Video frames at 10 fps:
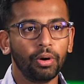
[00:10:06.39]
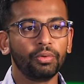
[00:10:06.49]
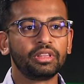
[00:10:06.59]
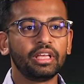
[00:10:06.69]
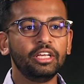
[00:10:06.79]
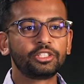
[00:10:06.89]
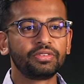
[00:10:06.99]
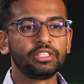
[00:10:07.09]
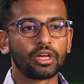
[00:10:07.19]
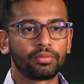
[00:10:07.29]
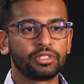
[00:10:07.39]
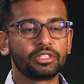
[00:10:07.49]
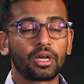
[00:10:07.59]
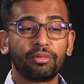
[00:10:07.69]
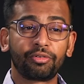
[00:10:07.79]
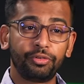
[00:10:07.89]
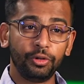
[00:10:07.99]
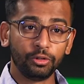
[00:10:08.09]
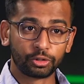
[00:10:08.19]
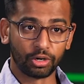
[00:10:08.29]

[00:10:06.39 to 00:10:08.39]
But with each of these options come a few